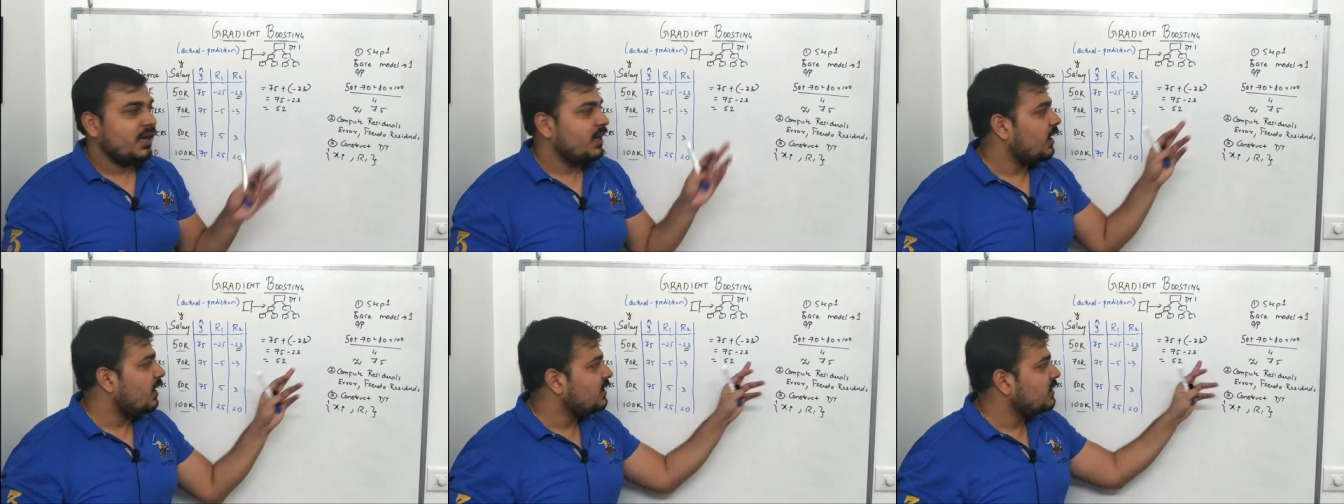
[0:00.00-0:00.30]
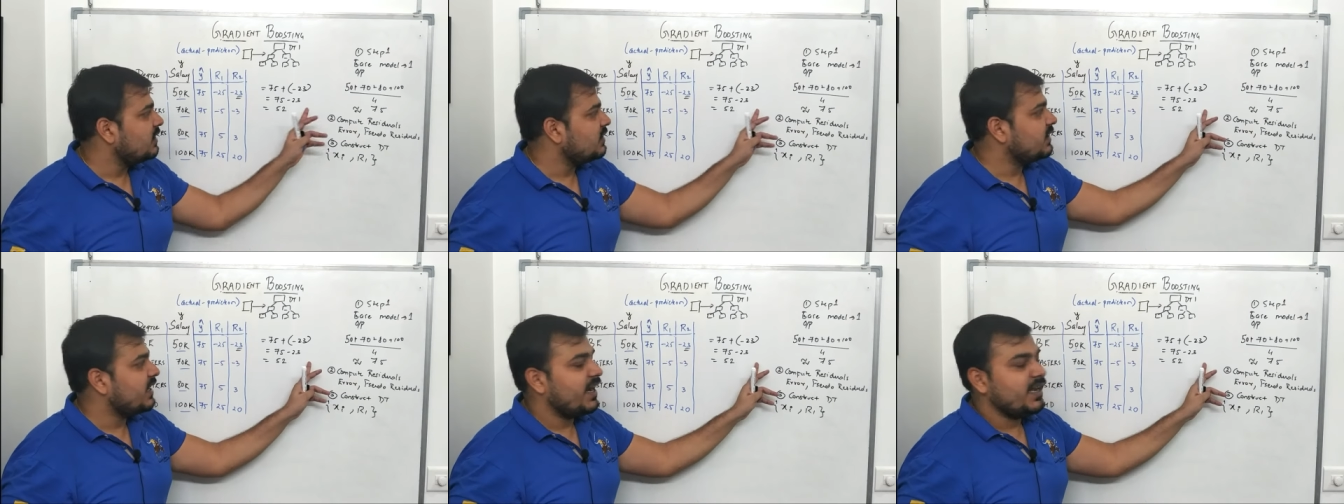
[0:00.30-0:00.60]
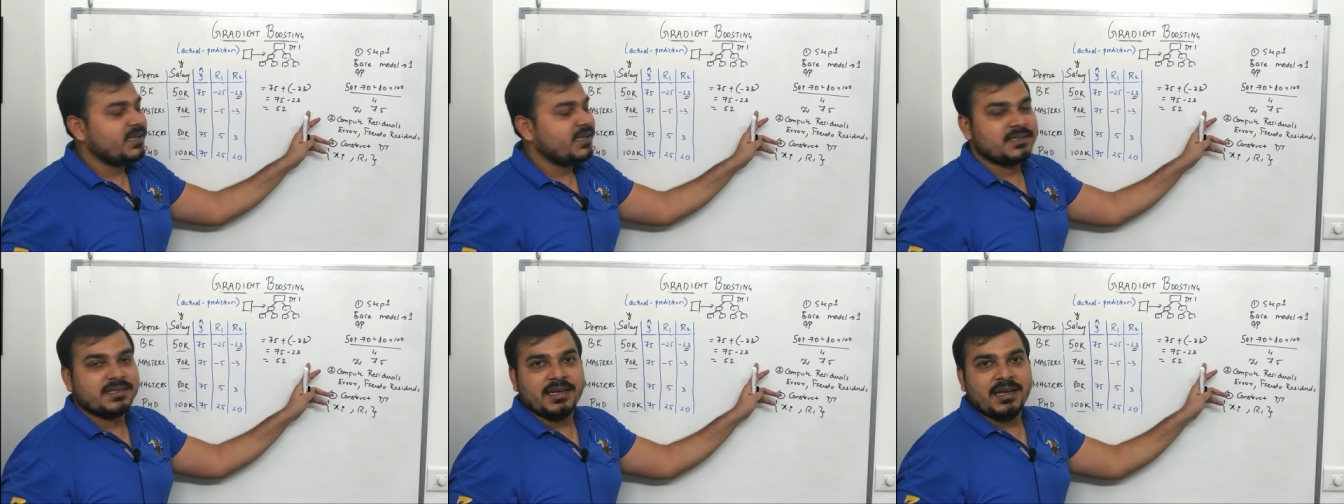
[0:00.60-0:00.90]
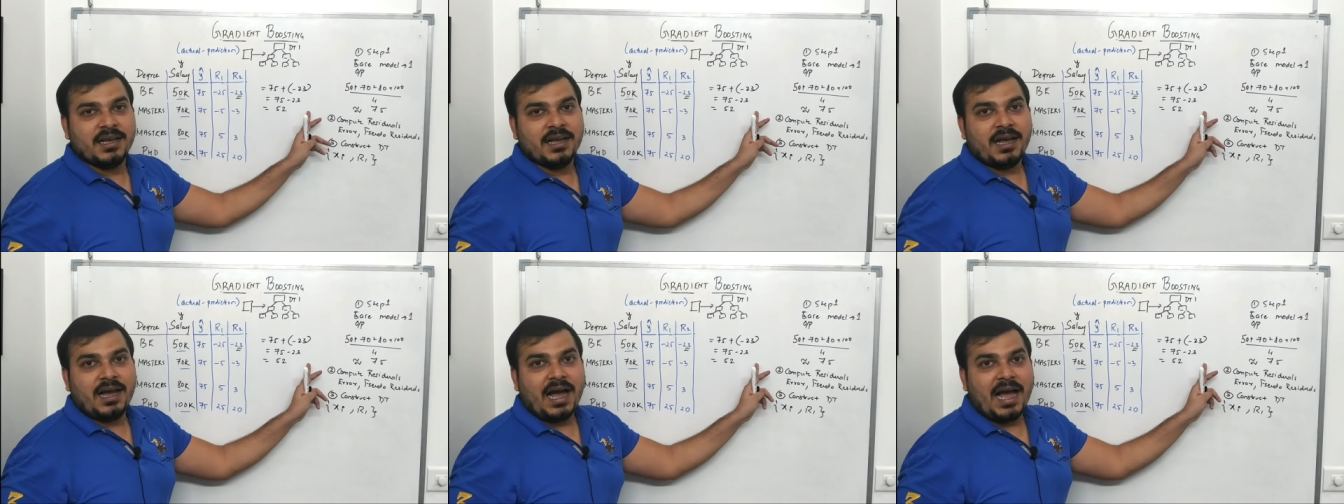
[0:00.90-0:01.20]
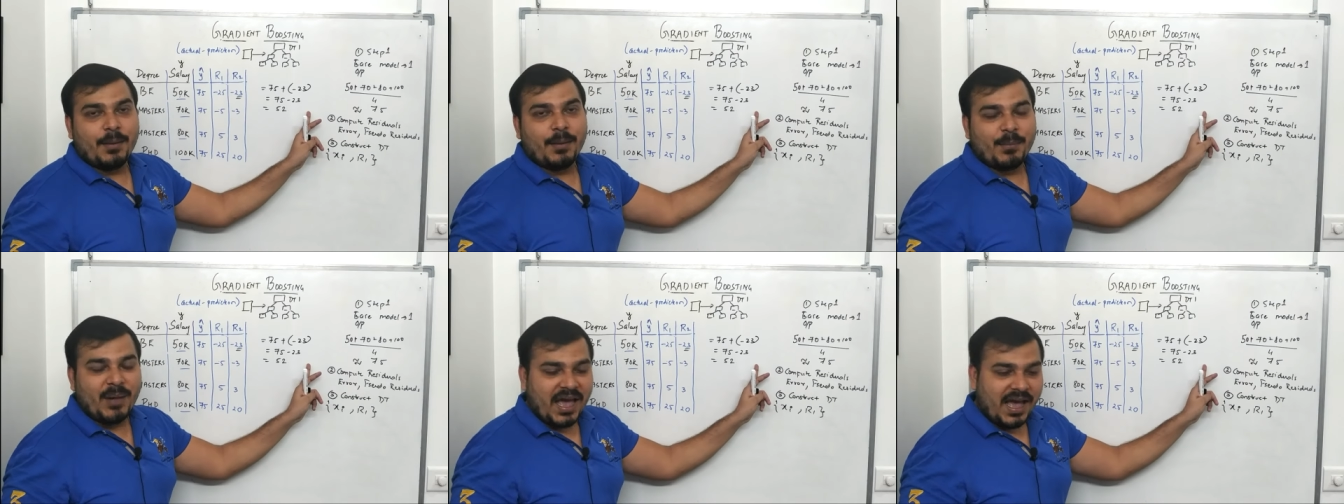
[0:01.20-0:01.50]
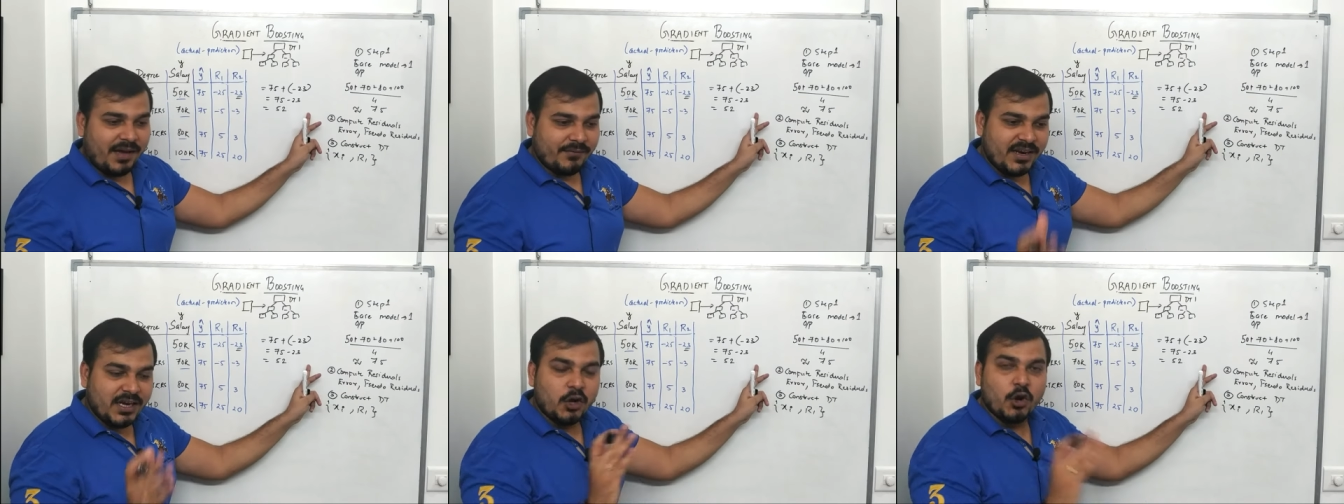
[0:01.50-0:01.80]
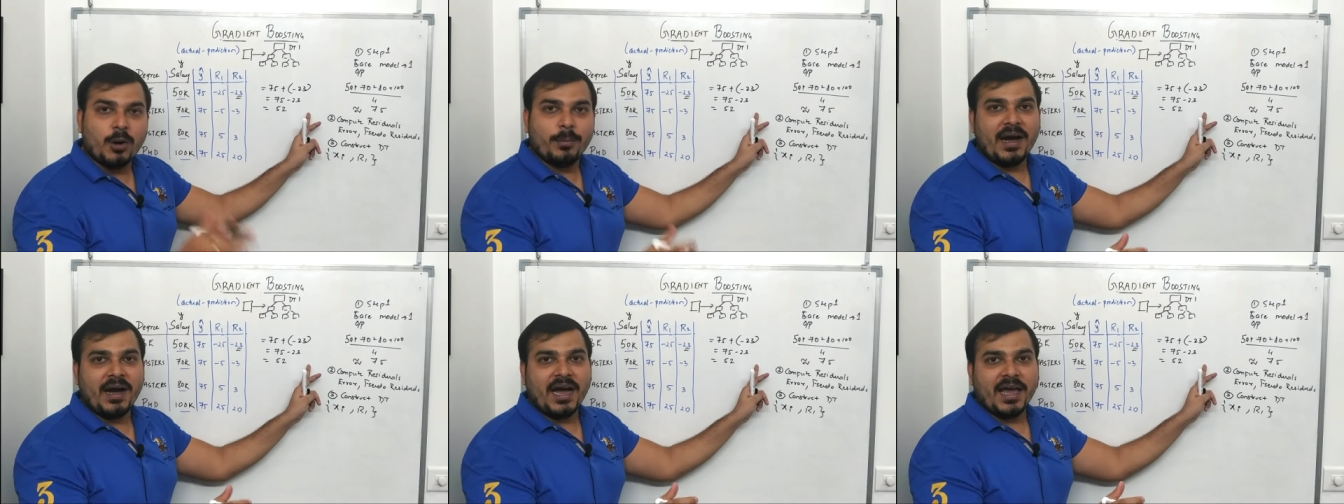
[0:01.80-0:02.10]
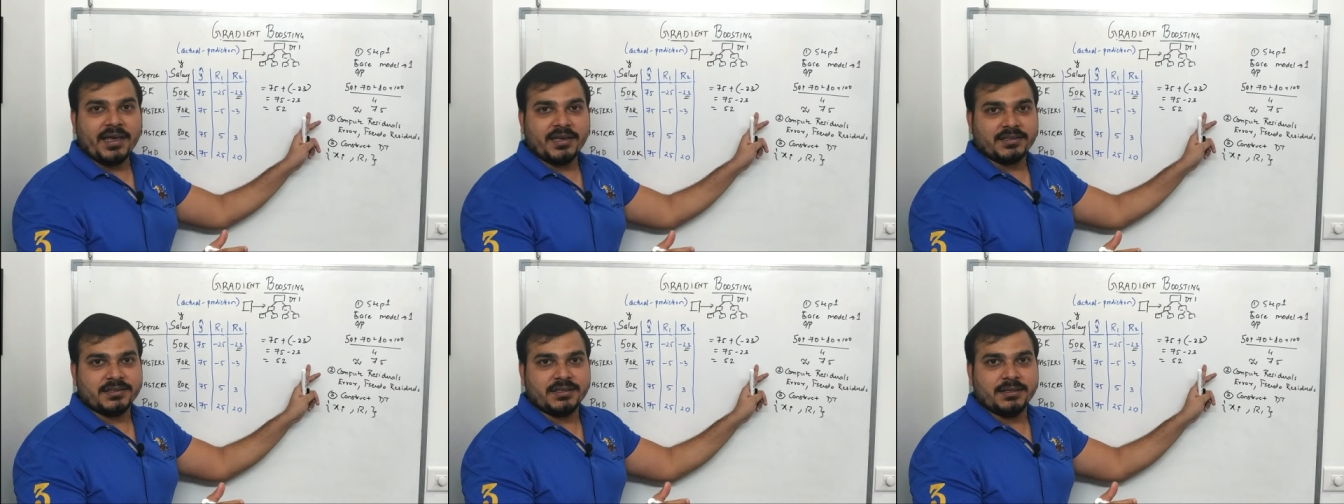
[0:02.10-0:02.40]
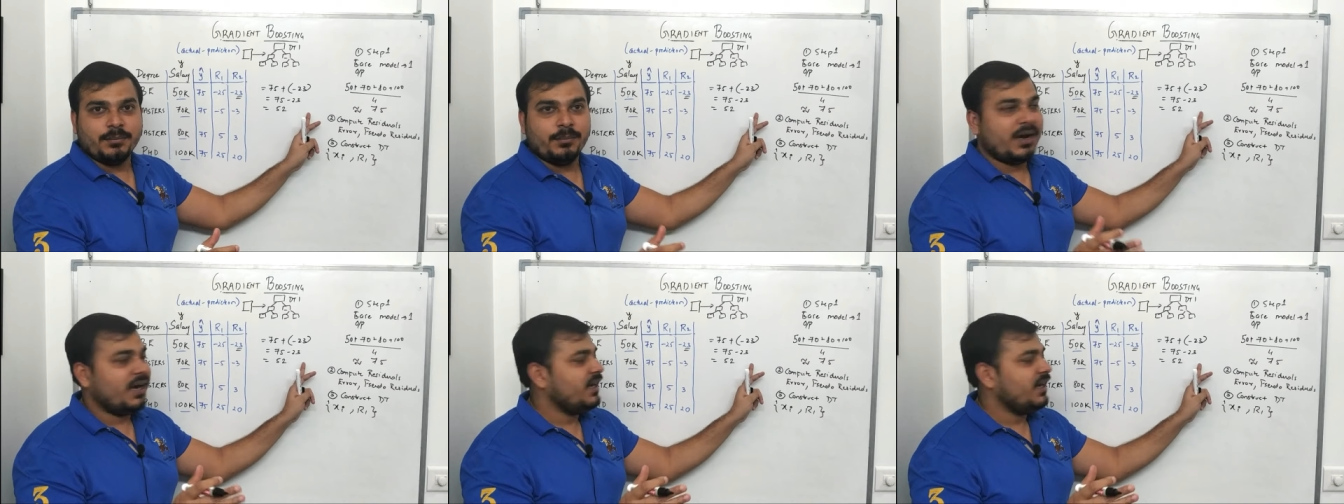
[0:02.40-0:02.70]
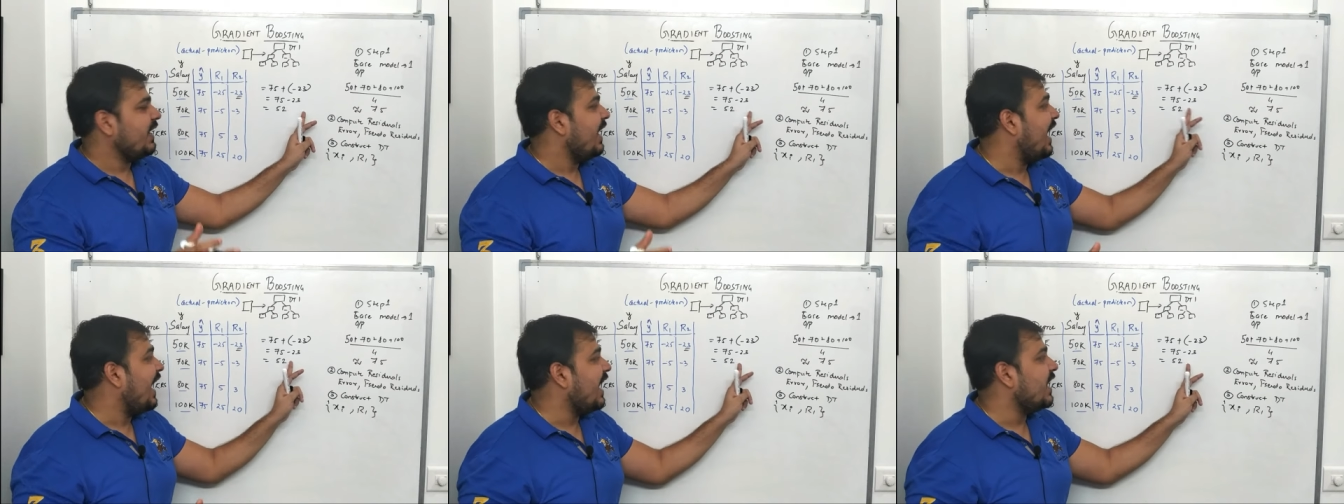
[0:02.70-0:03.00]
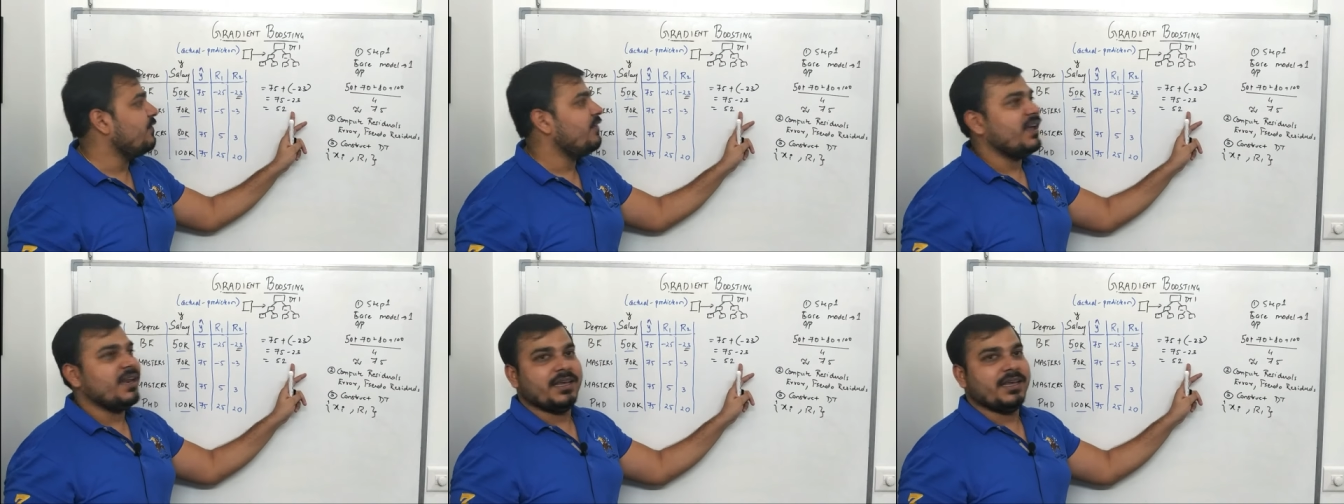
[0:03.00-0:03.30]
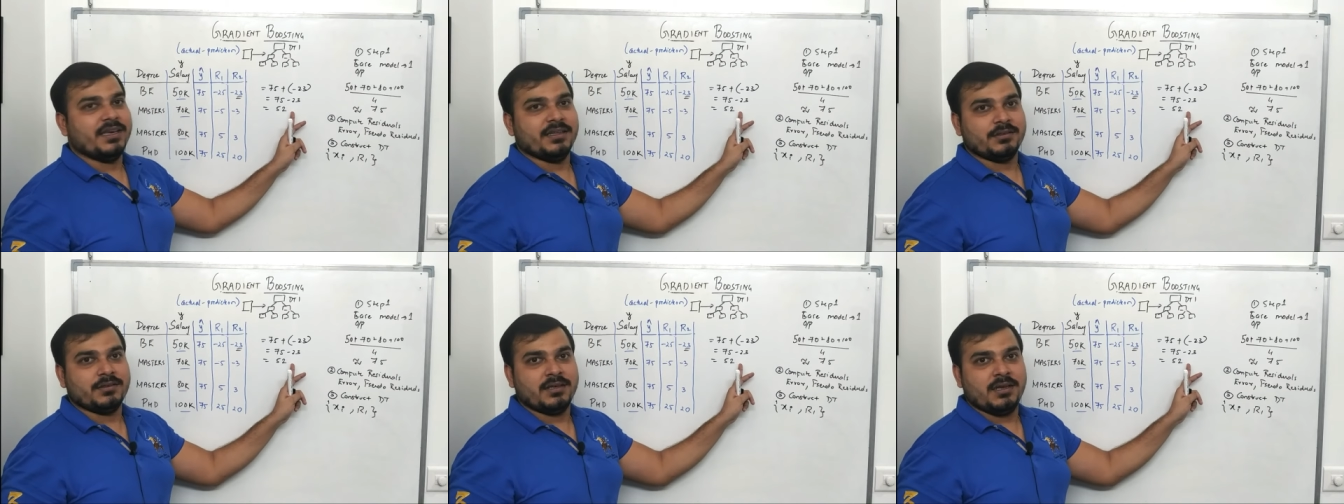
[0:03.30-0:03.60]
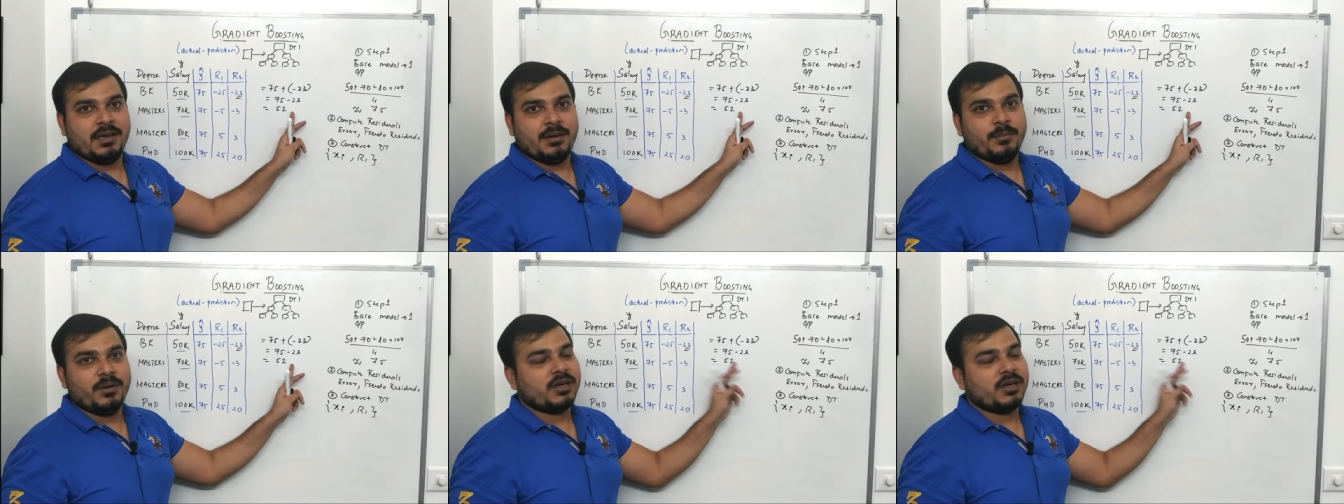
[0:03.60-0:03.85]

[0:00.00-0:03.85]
Now in this case, I am having low bias but high variance,